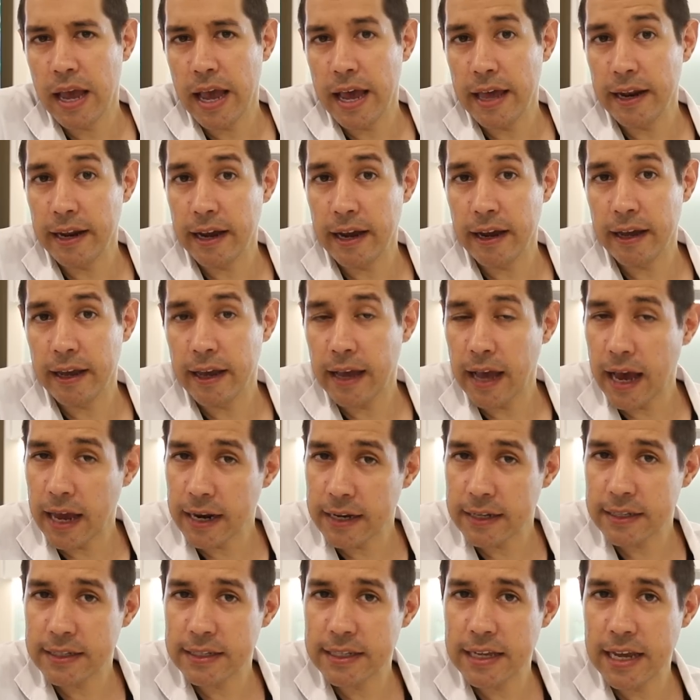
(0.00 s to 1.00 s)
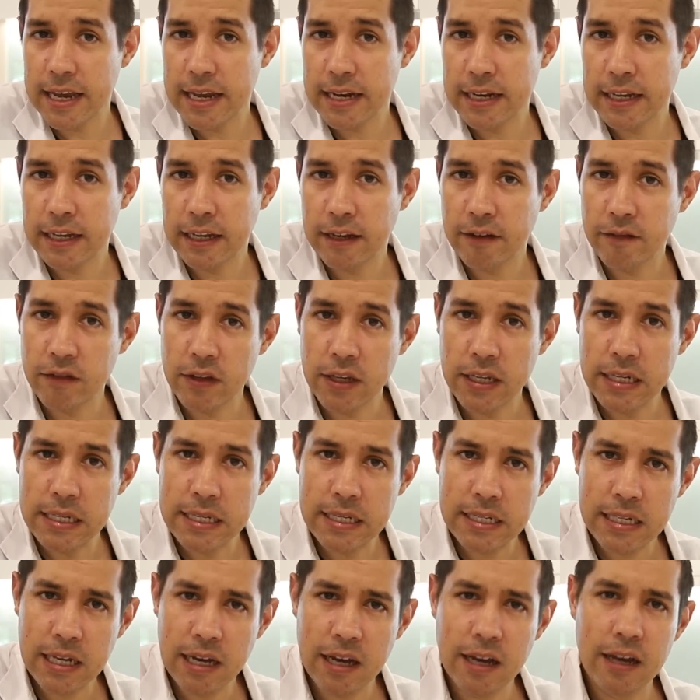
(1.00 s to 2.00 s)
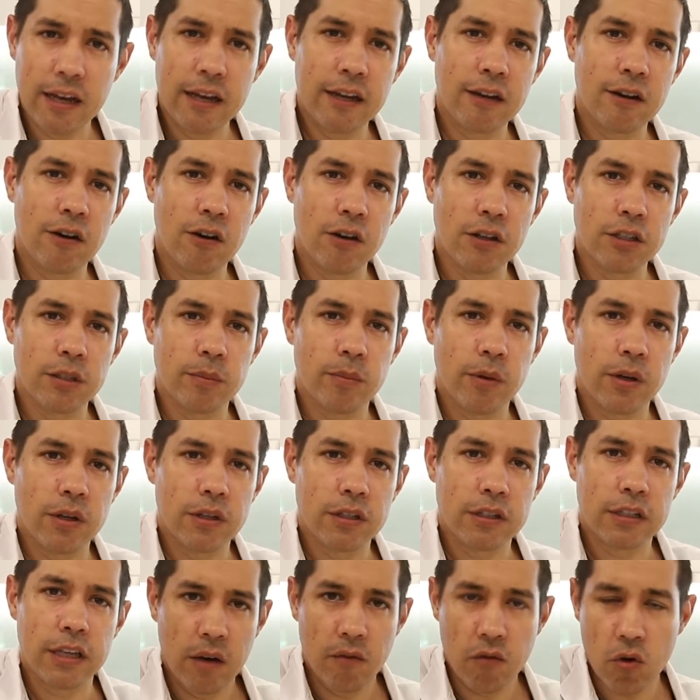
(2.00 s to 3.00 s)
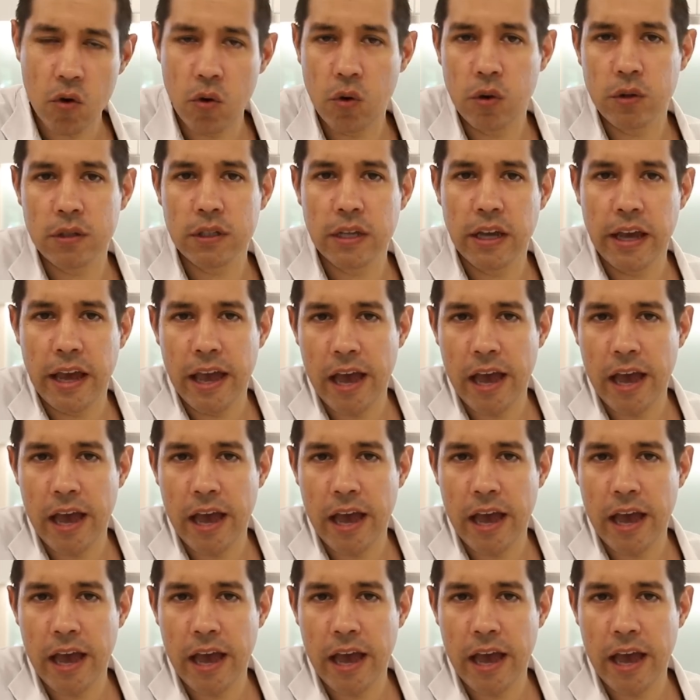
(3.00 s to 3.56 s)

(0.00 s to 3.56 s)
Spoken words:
and our understanding of the entire cosmos. Of course,